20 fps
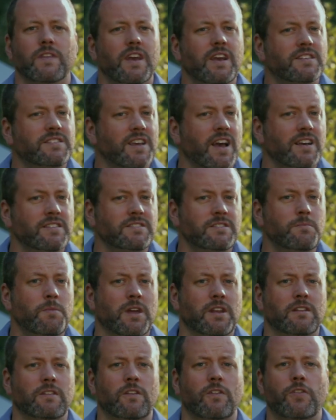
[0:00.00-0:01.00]
It's
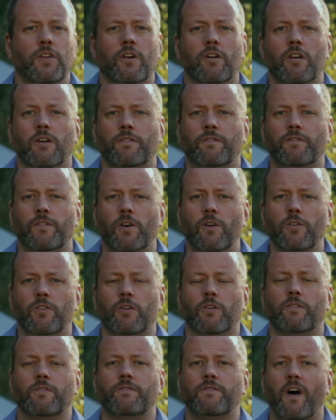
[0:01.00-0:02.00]
estimated that there are a
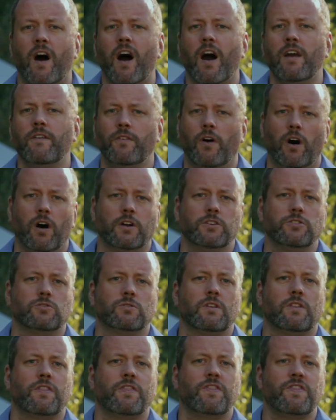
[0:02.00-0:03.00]
further
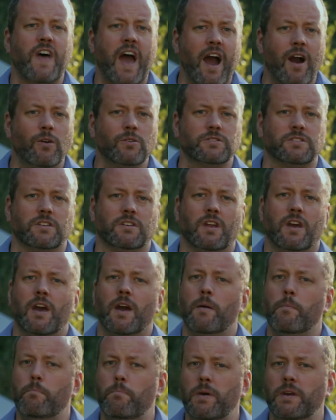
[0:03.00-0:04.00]
500,000
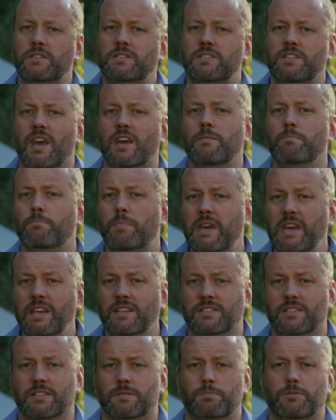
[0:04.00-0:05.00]
bits and
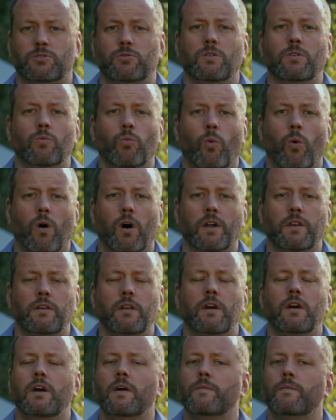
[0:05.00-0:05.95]
pieces between 1